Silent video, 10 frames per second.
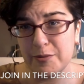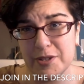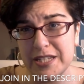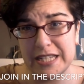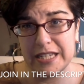
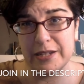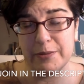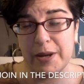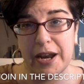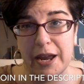We'll see
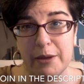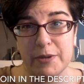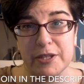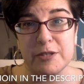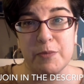what
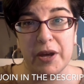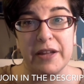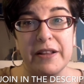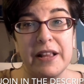happens, but